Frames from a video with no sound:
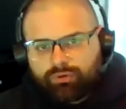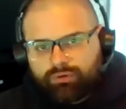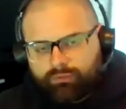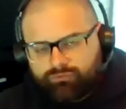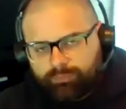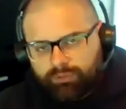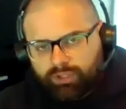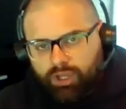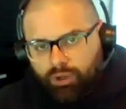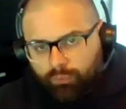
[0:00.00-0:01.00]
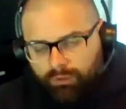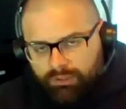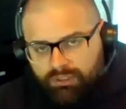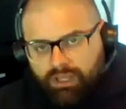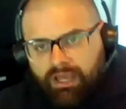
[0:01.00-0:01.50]
notes below.
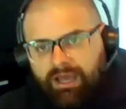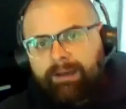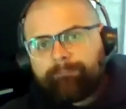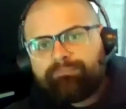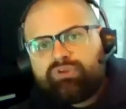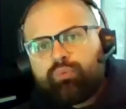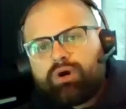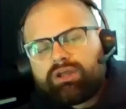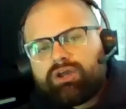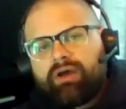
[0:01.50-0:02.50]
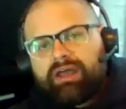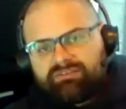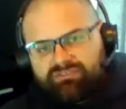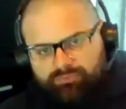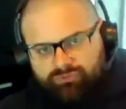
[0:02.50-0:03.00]
Uh, you want to go ahead
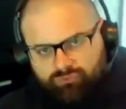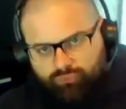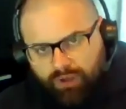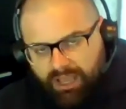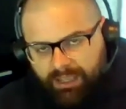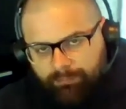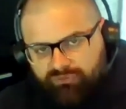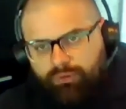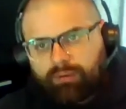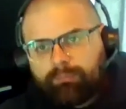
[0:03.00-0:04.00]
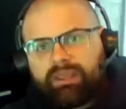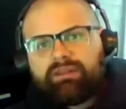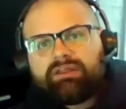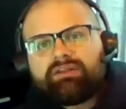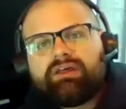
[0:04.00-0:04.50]
and subscribe to our
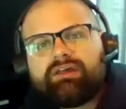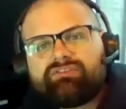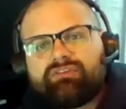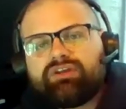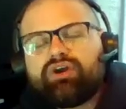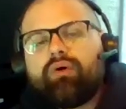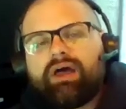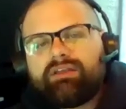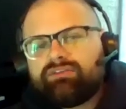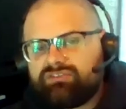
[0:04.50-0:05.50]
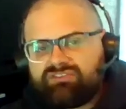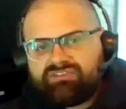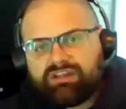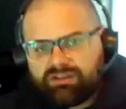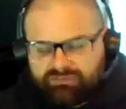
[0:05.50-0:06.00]
mailing list and go ahead and just
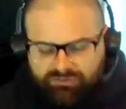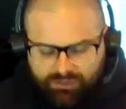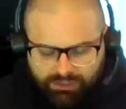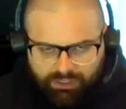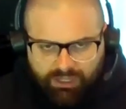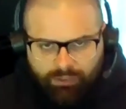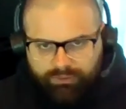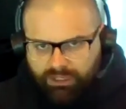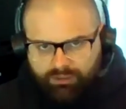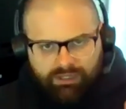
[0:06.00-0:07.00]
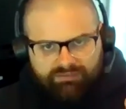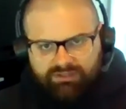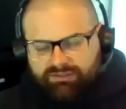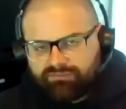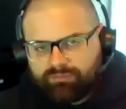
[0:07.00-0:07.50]
send us. Uh, we got our
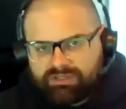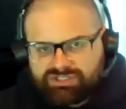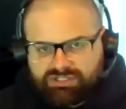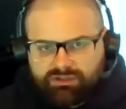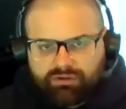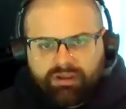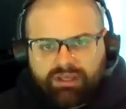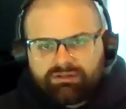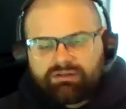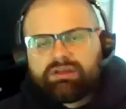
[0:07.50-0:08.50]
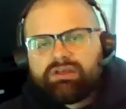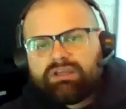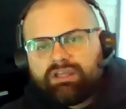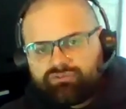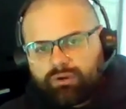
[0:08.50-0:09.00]
contact information in there. Go ahead and
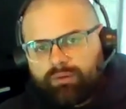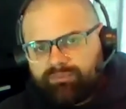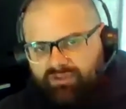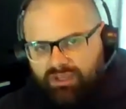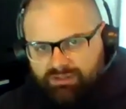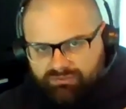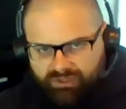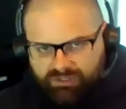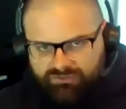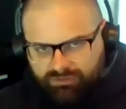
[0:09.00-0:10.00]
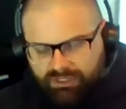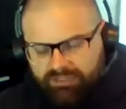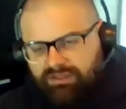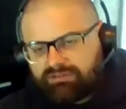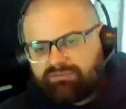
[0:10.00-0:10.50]
get to our website, send us your
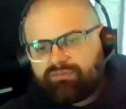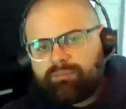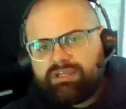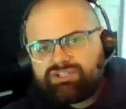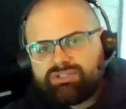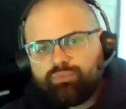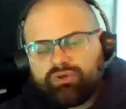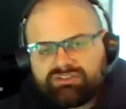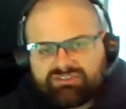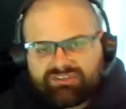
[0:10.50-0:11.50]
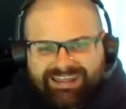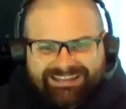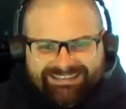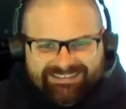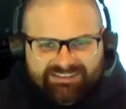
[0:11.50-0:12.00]
contact information. We'll get you that
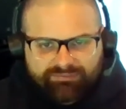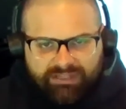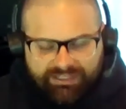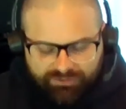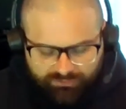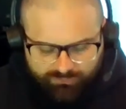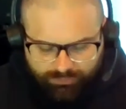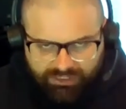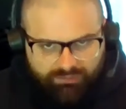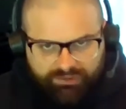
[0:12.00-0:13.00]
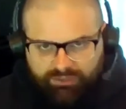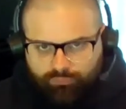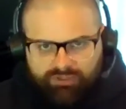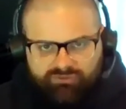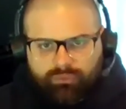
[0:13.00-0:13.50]
list of lenders. We got a link
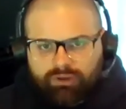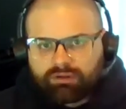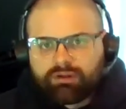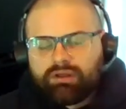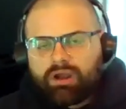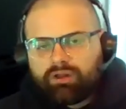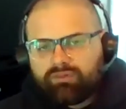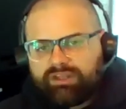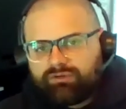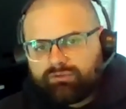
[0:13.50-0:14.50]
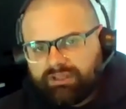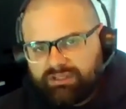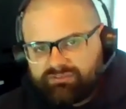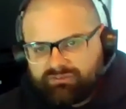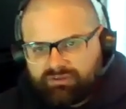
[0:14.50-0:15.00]
right to our, our lender
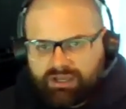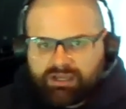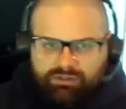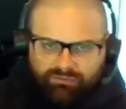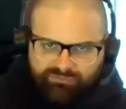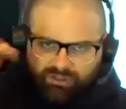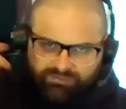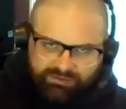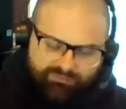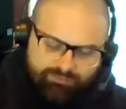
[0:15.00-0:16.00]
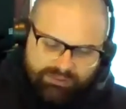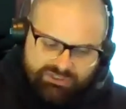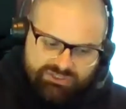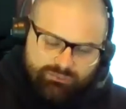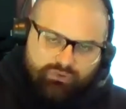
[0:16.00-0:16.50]
list. Uh, you can fill out the
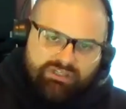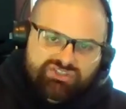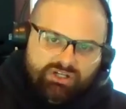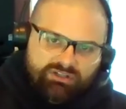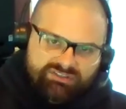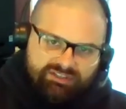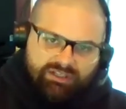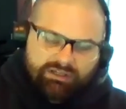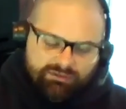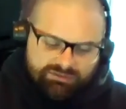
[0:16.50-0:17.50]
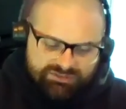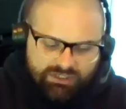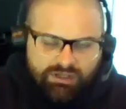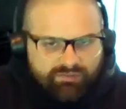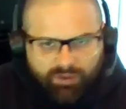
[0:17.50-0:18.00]
information and we'll get you our list of lenders.
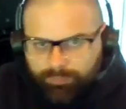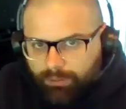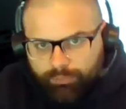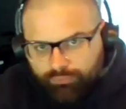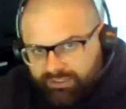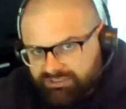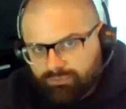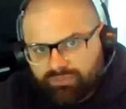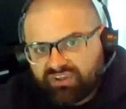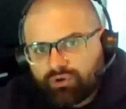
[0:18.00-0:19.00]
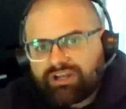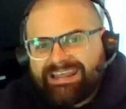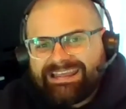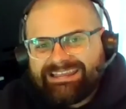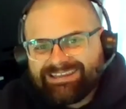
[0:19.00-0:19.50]
They'll be able to write you
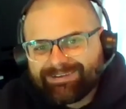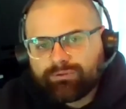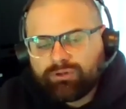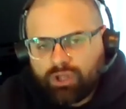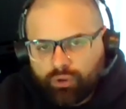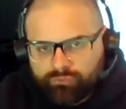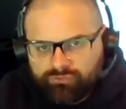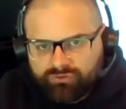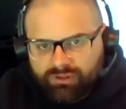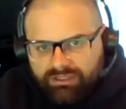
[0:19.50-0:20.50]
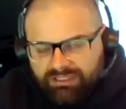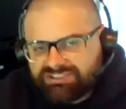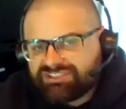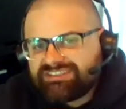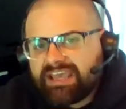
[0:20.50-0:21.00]
thirty year loans,
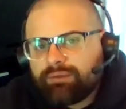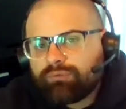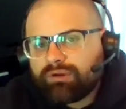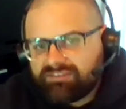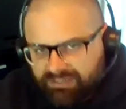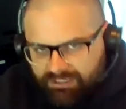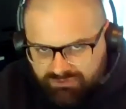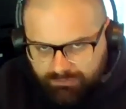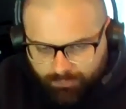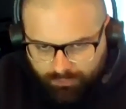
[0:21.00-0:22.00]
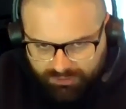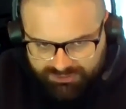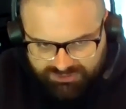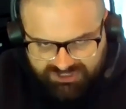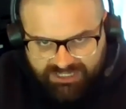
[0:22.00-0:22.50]
get you ten residential
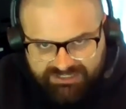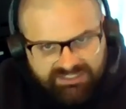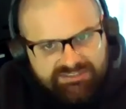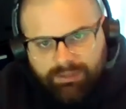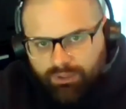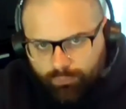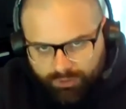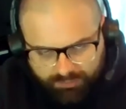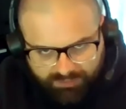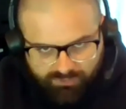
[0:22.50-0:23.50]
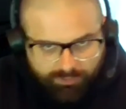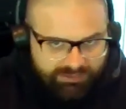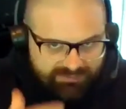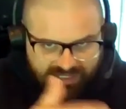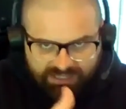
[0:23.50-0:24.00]
mortgages, guys. Doesn't matter where you live. You could
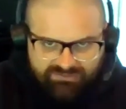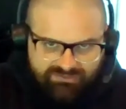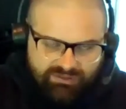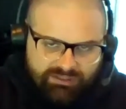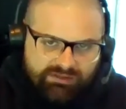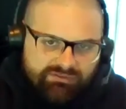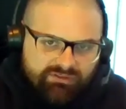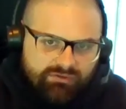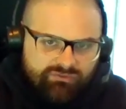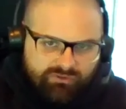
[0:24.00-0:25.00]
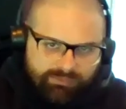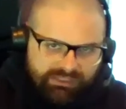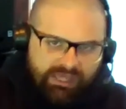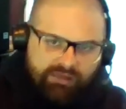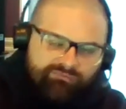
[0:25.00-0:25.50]
be in Texas like these dudes. You could be
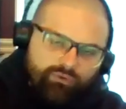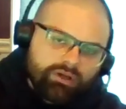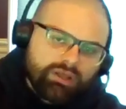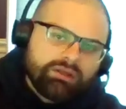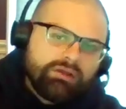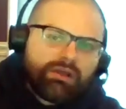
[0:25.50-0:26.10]
in California.